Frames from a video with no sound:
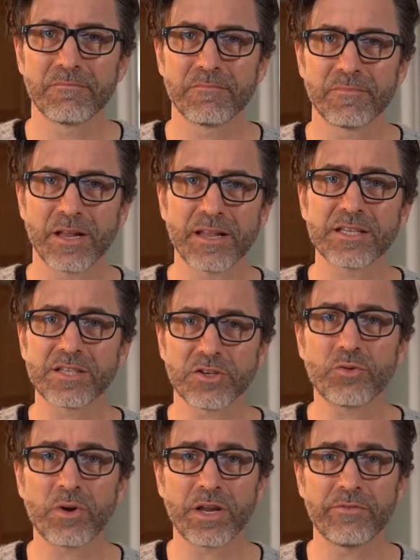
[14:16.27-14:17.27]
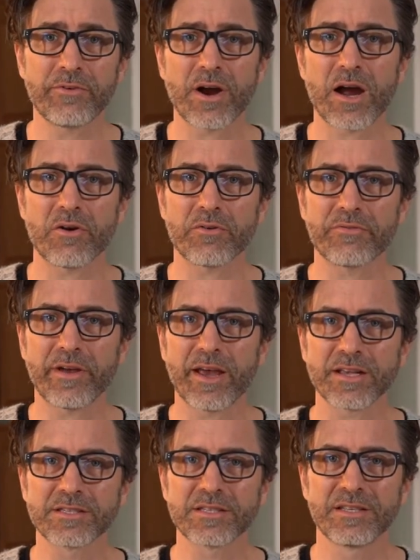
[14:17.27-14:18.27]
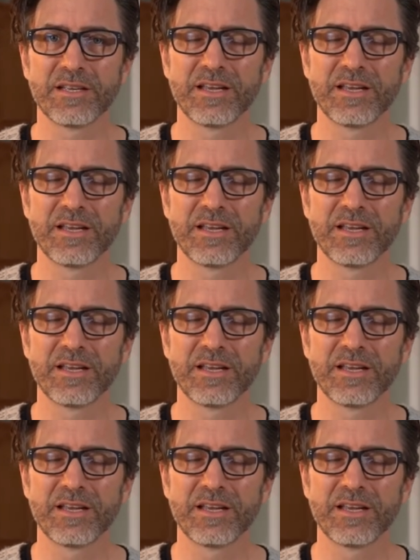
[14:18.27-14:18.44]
Now that's a 24-hour fast.